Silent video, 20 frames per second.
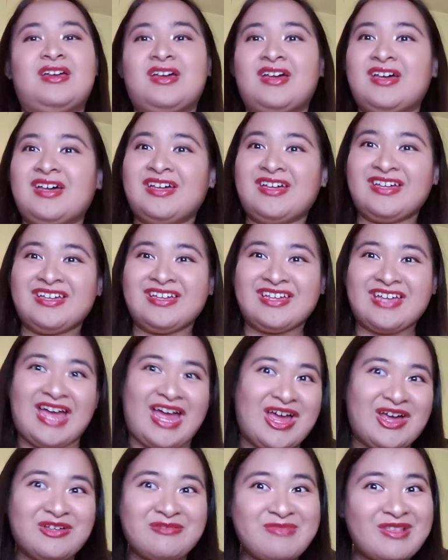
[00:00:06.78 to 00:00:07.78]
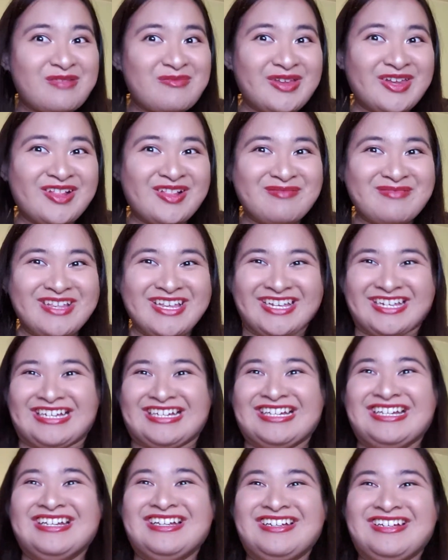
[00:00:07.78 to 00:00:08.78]
I will be spilling some tea.
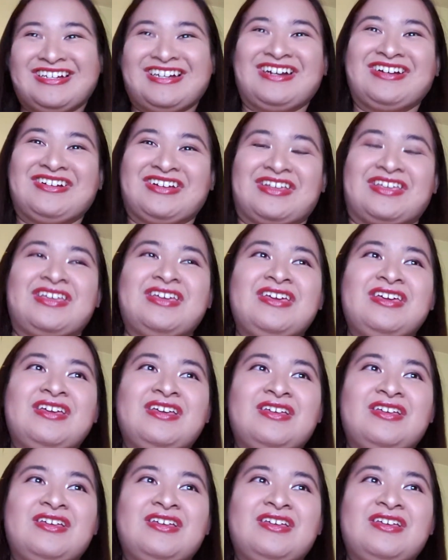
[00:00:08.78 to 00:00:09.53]
Alright.